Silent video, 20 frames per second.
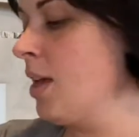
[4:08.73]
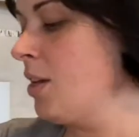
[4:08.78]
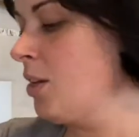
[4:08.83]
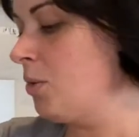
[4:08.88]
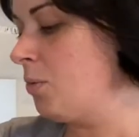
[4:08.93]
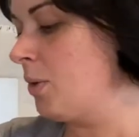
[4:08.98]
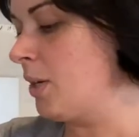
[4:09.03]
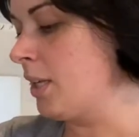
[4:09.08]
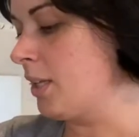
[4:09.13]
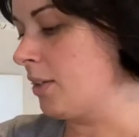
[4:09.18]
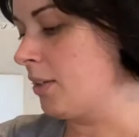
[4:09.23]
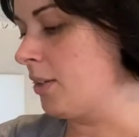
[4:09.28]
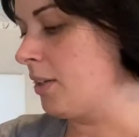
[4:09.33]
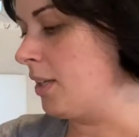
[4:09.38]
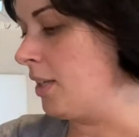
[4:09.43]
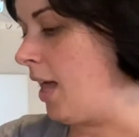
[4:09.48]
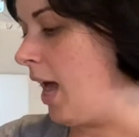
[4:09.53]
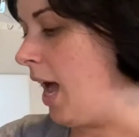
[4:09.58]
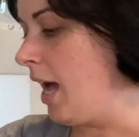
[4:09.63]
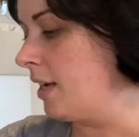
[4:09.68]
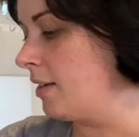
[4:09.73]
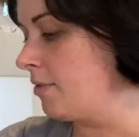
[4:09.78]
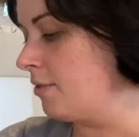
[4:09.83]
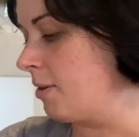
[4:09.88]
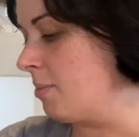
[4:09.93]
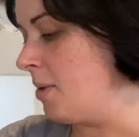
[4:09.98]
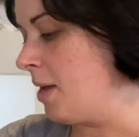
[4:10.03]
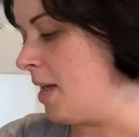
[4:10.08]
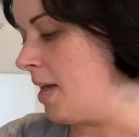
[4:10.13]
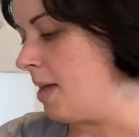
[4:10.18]
we can learn a lot
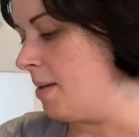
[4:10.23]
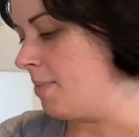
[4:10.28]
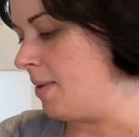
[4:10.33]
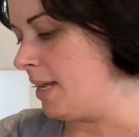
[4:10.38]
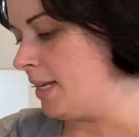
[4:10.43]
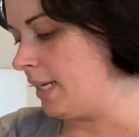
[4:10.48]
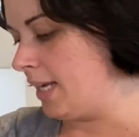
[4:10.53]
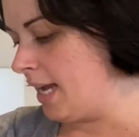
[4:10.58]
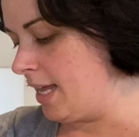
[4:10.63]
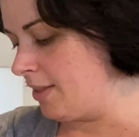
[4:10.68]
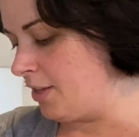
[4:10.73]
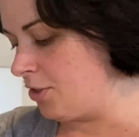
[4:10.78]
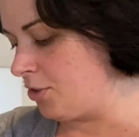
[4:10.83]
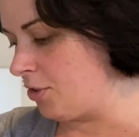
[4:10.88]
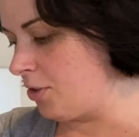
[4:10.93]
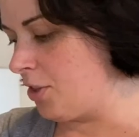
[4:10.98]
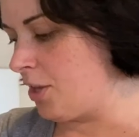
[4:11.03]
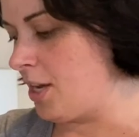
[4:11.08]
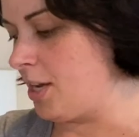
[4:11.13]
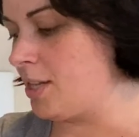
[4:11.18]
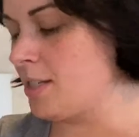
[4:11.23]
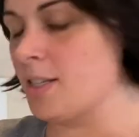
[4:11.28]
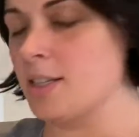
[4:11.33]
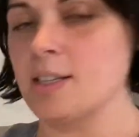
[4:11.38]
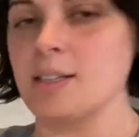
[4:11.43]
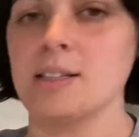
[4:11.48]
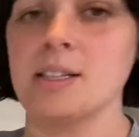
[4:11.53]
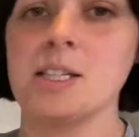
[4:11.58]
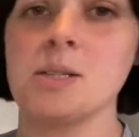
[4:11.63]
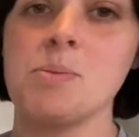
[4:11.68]
from him. And again, these are things, and
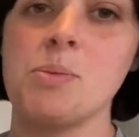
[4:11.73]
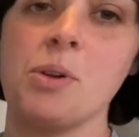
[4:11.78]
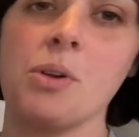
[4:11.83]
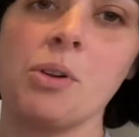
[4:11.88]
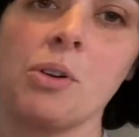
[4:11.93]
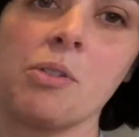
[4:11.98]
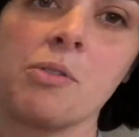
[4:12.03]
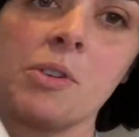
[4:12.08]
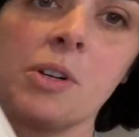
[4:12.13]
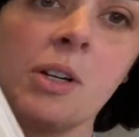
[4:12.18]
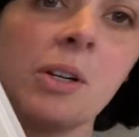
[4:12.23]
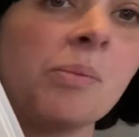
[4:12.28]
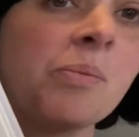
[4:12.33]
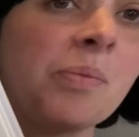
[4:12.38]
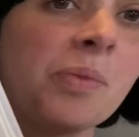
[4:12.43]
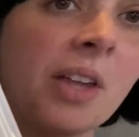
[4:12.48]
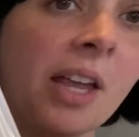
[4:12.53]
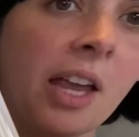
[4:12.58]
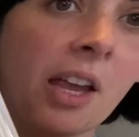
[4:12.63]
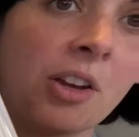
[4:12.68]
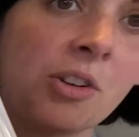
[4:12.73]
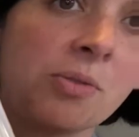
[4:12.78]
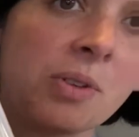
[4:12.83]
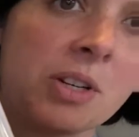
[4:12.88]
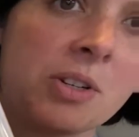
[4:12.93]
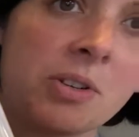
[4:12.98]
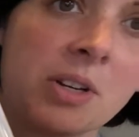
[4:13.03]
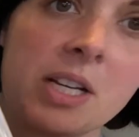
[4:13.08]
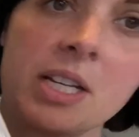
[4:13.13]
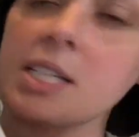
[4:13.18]
then these beautiful hand
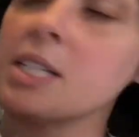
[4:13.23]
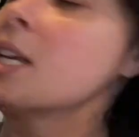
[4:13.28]
renderings.